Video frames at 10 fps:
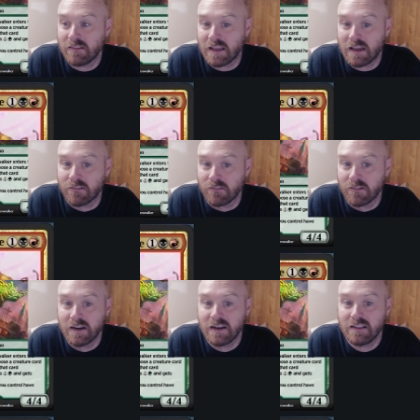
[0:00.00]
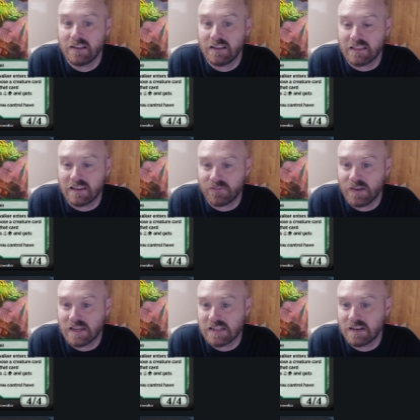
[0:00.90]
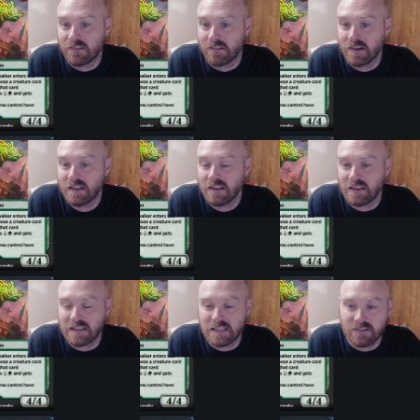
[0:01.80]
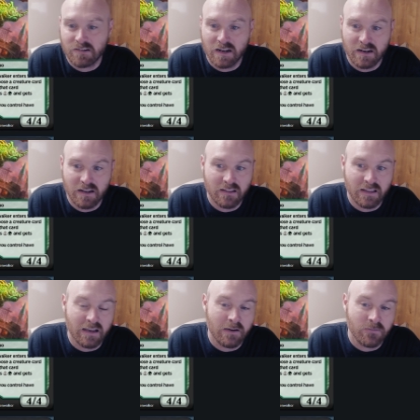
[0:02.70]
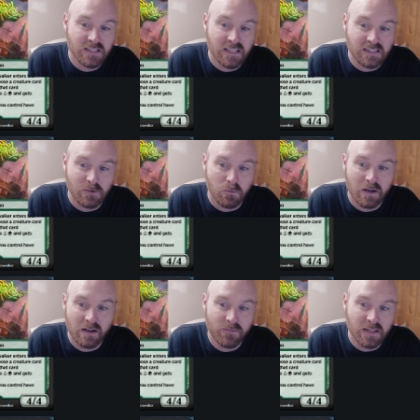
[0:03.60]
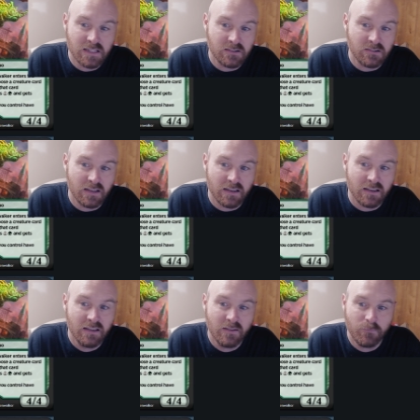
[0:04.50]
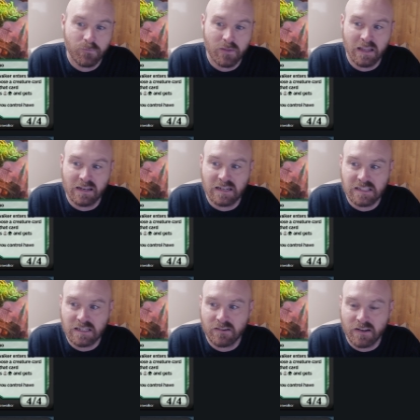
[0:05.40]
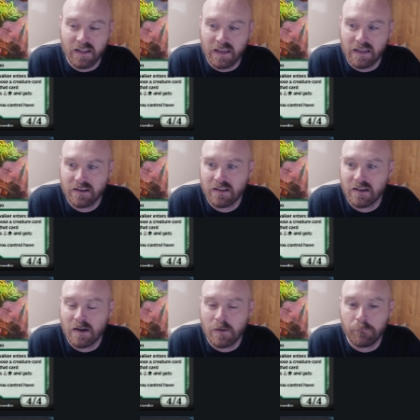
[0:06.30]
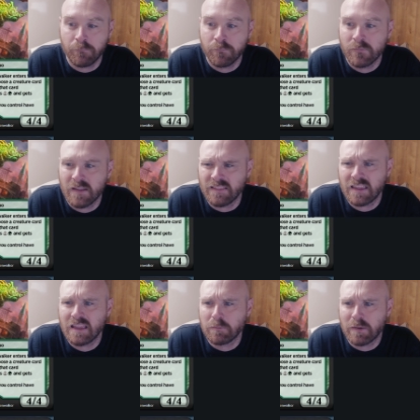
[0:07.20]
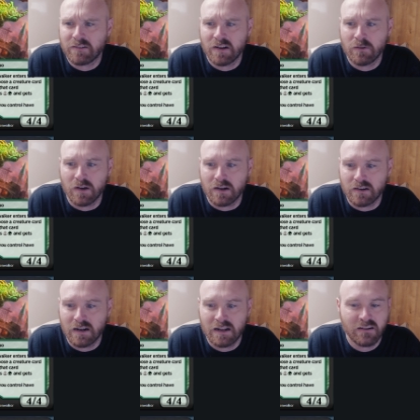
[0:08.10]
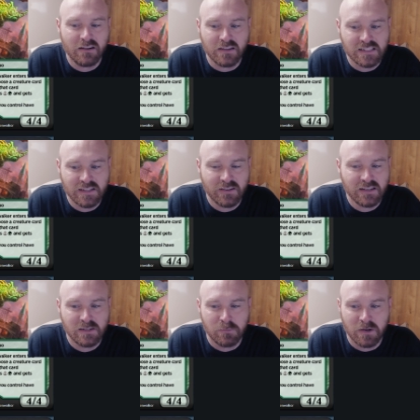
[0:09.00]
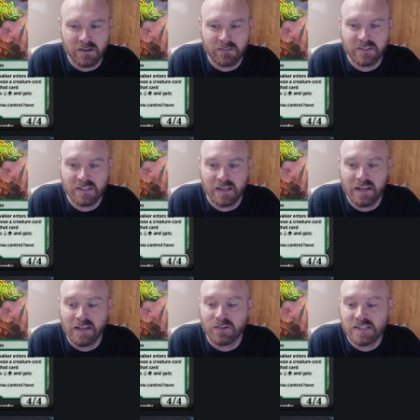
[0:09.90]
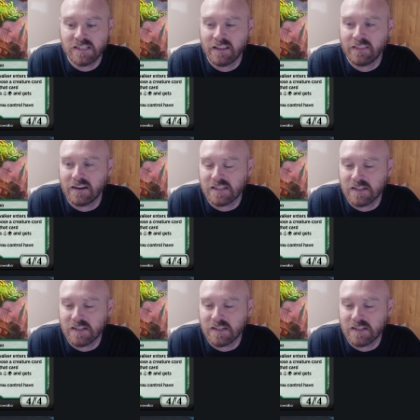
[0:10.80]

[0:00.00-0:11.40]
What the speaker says: Like, I really like this Sphinx and I really like this Crocodile. Like, obviously it's a one-of that you like intentionally go to get. And the Guildpact Greenwalker, I don't know, there's something super interesting there.